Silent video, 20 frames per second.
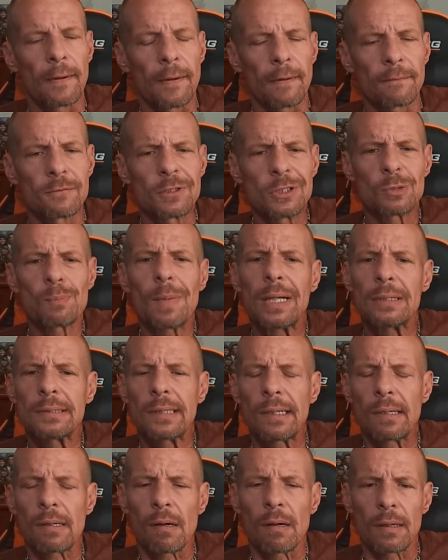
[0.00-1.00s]
just my
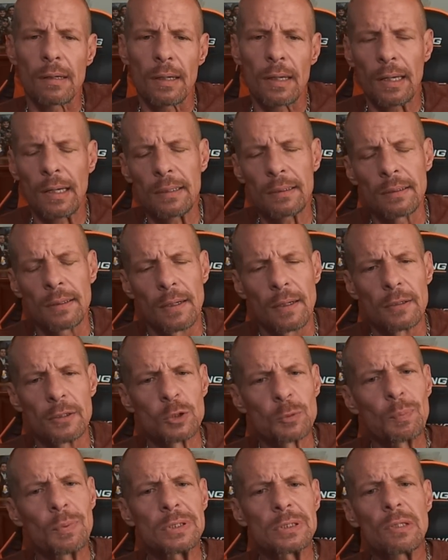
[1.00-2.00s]
take on it, and
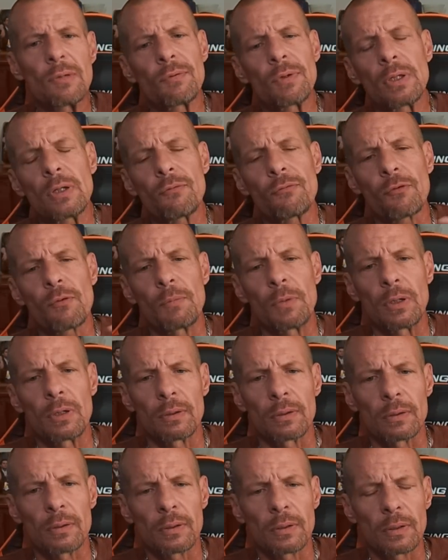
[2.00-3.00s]
specifically from
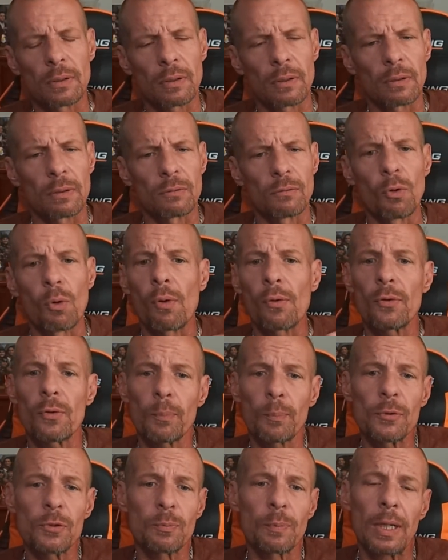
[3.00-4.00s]
a northern
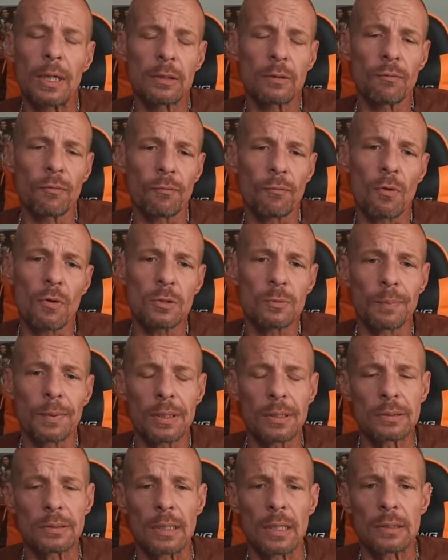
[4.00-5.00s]
perspective, of course,
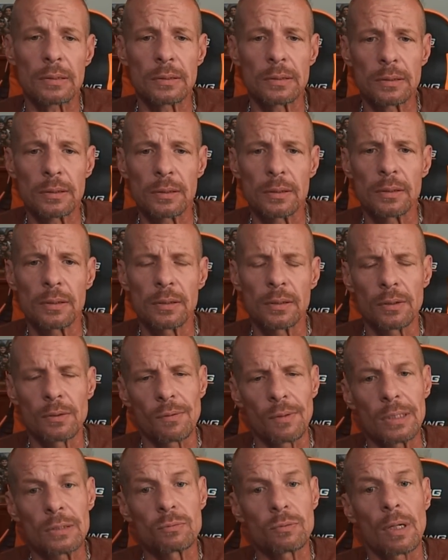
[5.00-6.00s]
because that's
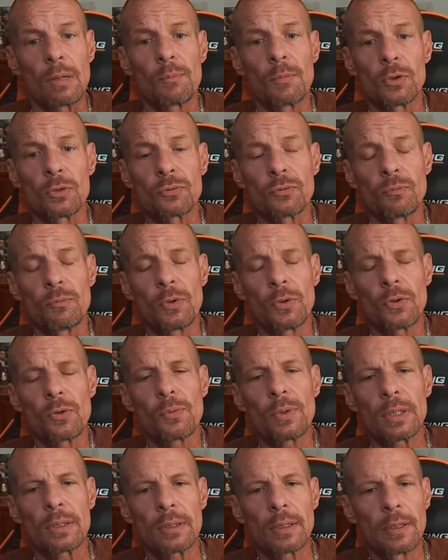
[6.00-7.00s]
what I'm most familiar
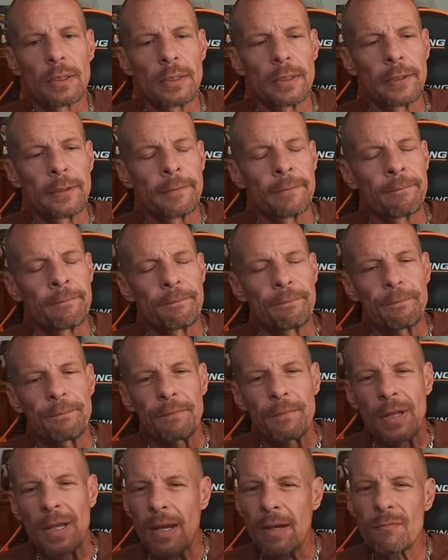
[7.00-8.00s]
with.
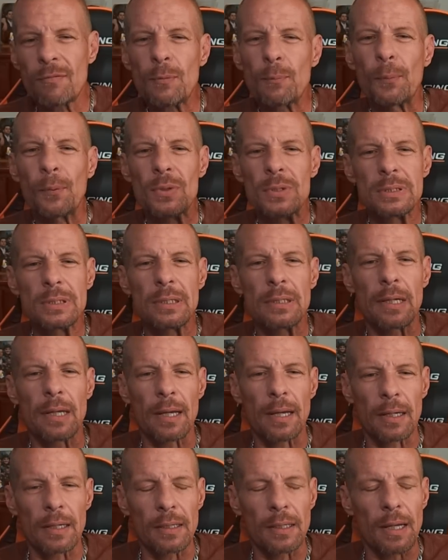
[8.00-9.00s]
Every prison
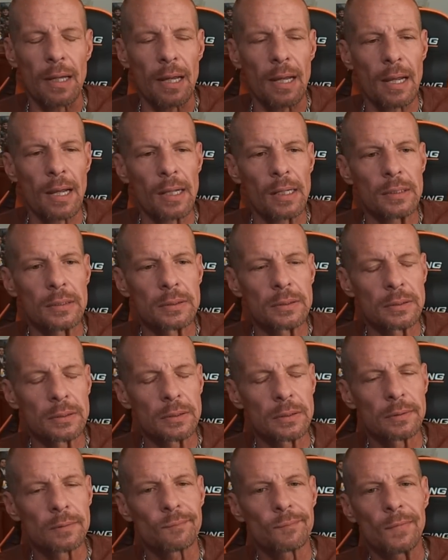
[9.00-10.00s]
gang has
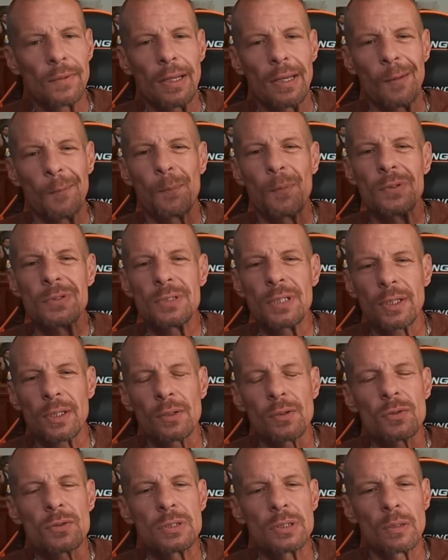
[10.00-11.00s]
a
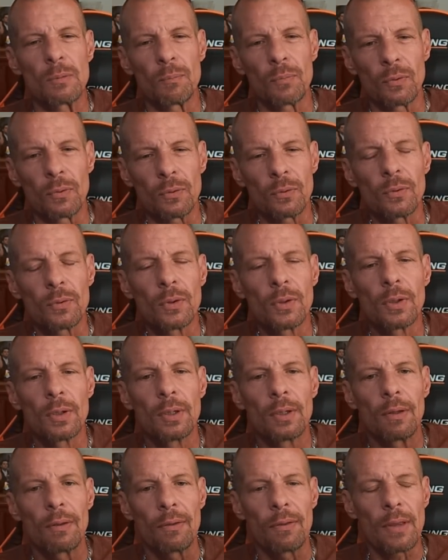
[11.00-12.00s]
particular symbol
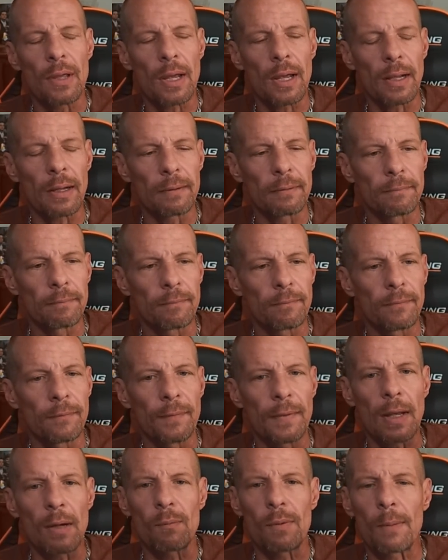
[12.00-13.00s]
that
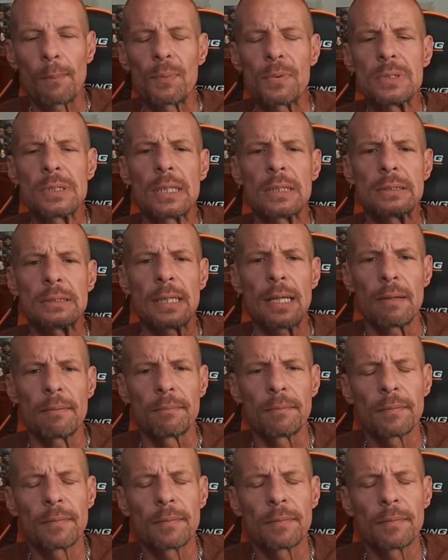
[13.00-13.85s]
represents them,